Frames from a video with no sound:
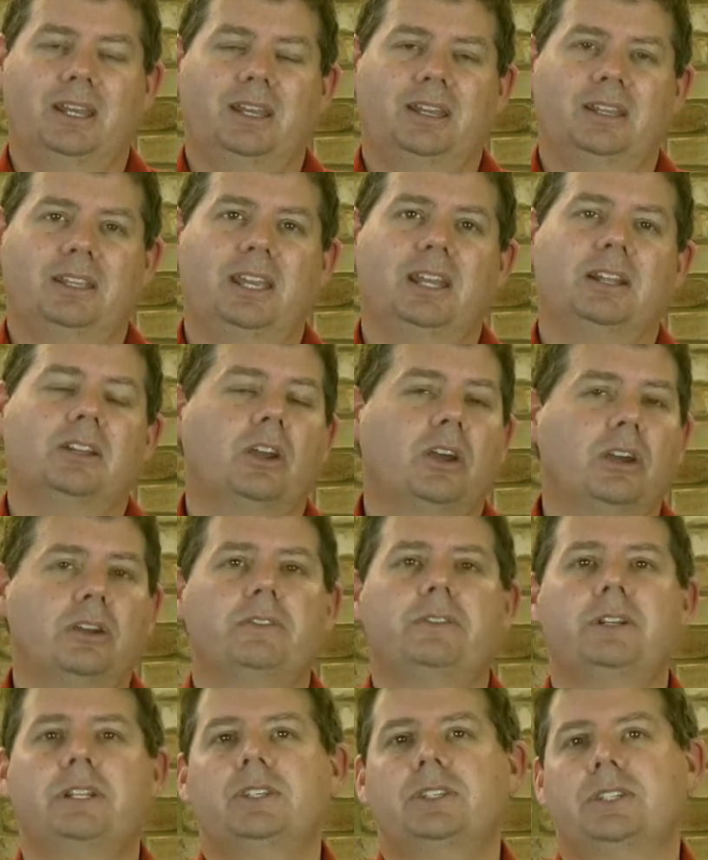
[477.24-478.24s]
Yet
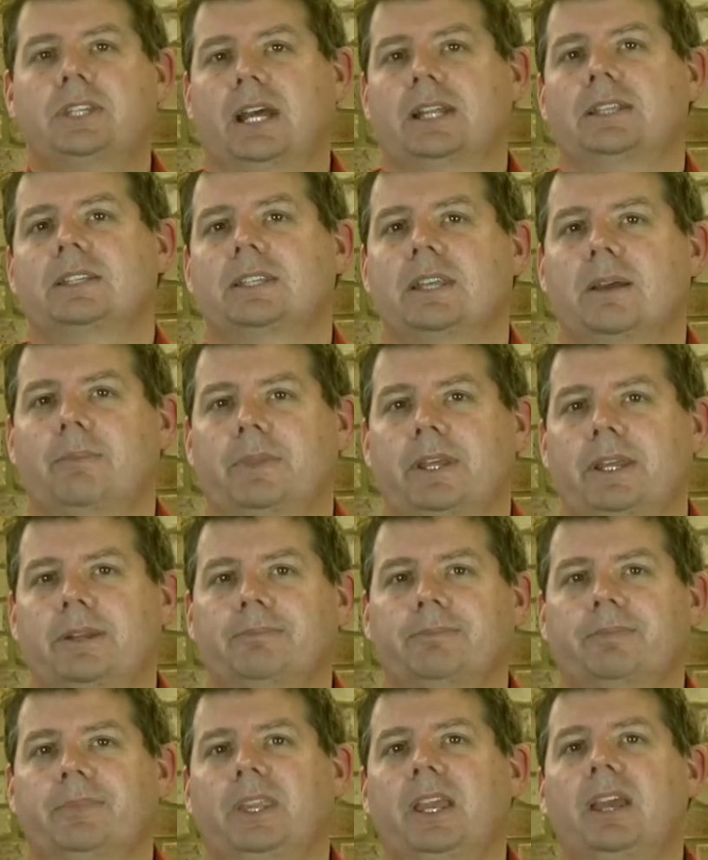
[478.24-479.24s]
COVID has done something.
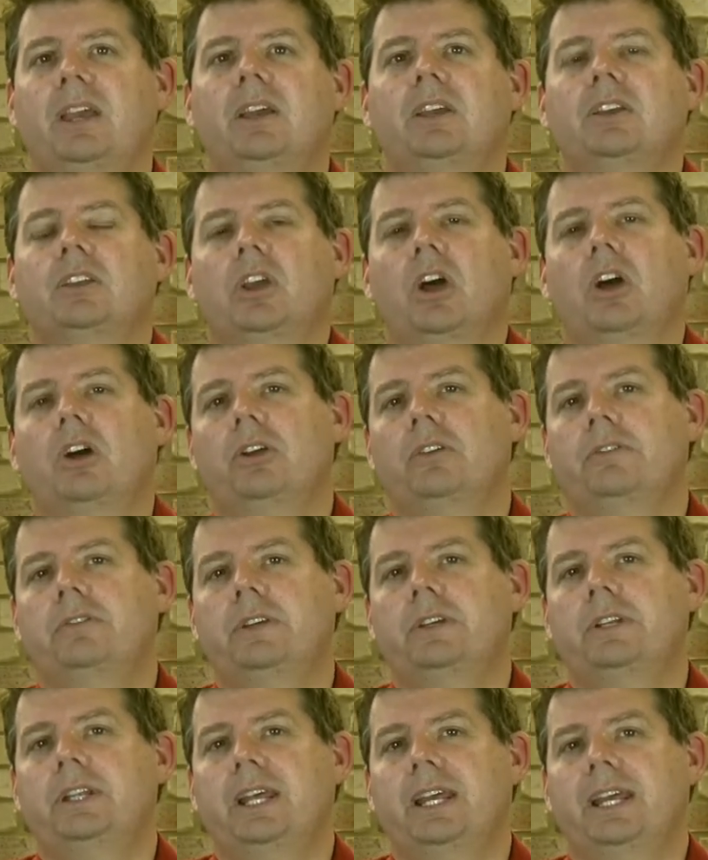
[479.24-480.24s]

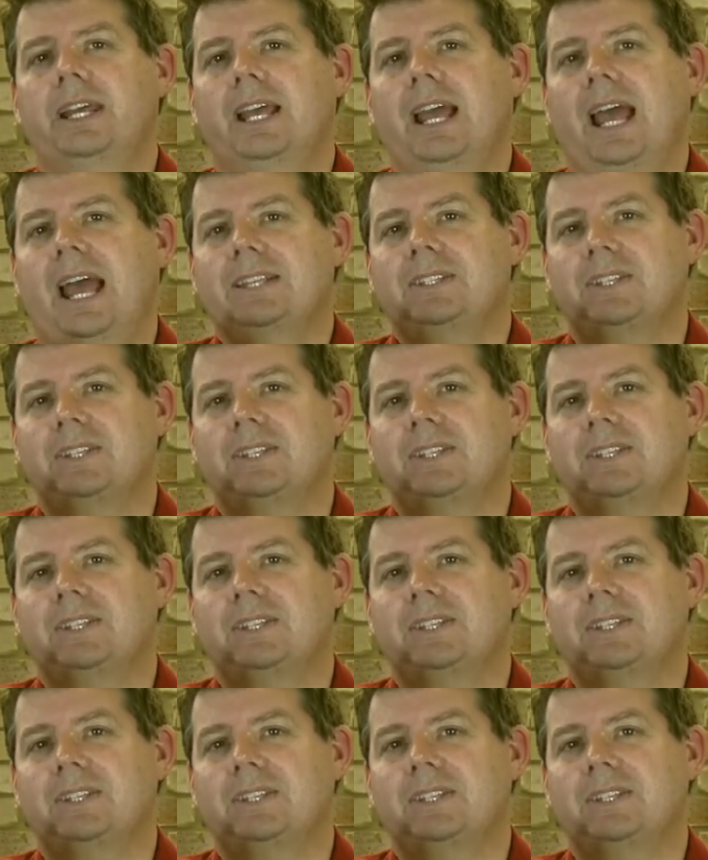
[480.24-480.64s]
COVID has